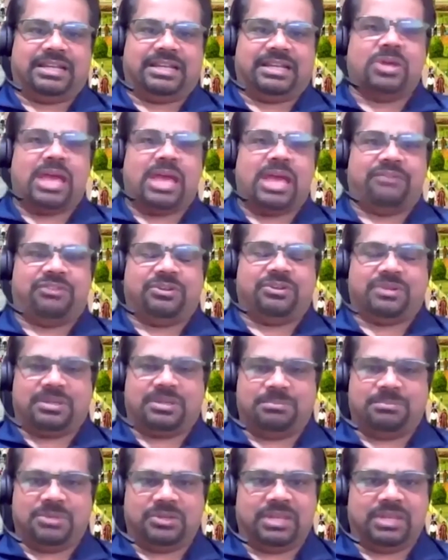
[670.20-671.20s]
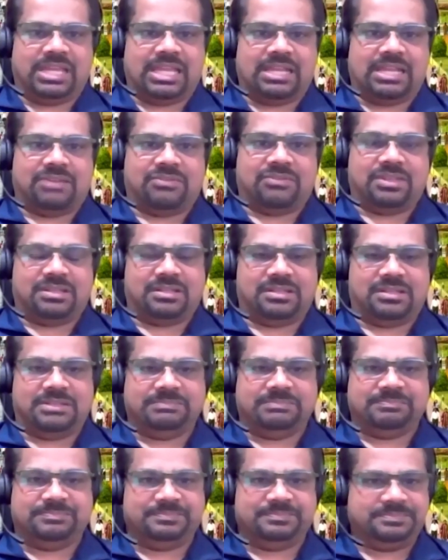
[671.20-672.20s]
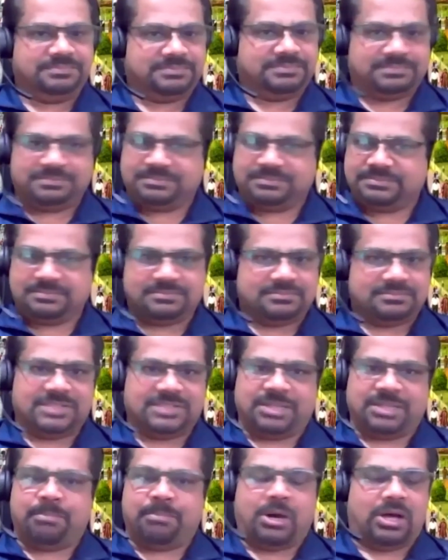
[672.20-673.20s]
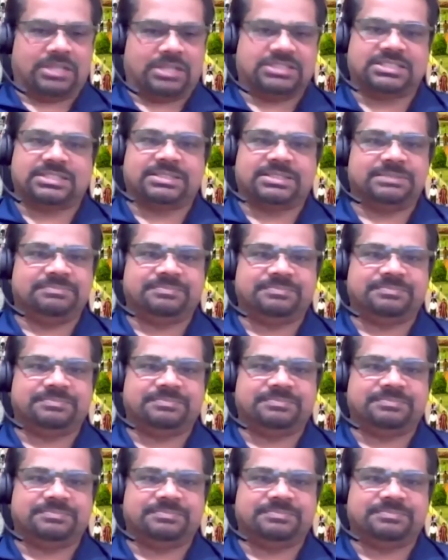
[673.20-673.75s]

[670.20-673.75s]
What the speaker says: So you have to communicate with the boss,